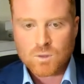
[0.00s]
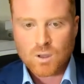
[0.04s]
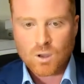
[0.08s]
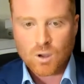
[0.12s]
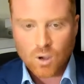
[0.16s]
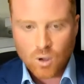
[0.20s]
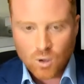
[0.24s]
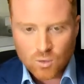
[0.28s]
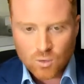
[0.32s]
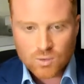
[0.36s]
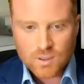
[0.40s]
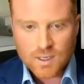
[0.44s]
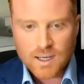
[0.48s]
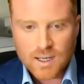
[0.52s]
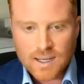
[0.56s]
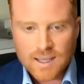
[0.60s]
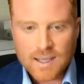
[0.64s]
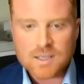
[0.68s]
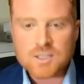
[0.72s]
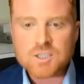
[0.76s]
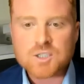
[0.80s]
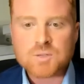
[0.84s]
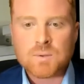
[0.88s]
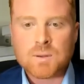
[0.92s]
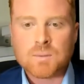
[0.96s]
only
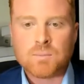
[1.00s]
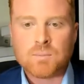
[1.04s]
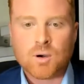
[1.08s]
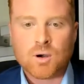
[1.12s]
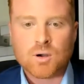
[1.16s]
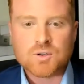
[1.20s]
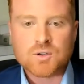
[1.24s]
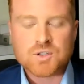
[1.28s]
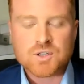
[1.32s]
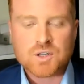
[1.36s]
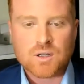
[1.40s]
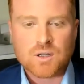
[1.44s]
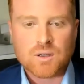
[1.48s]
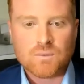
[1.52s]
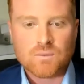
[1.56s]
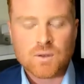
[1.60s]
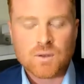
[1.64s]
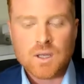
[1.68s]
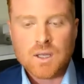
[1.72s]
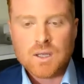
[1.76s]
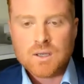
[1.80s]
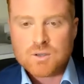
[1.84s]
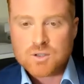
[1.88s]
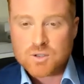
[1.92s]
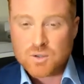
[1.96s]
allowed to be positive.
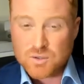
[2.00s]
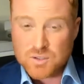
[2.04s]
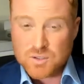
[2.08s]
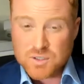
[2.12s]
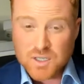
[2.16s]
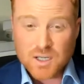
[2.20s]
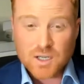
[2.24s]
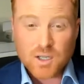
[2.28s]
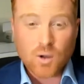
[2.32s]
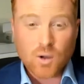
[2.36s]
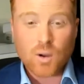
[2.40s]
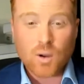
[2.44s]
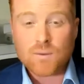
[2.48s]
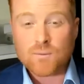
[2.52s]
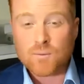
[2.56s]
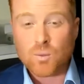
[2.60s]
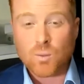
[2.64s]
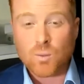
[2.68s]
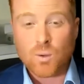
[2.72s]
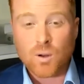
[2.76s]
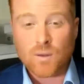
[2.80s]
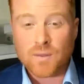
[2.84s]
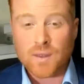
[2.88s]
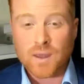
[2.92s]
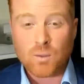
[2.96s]
So instead of going for
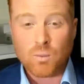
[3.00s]
what they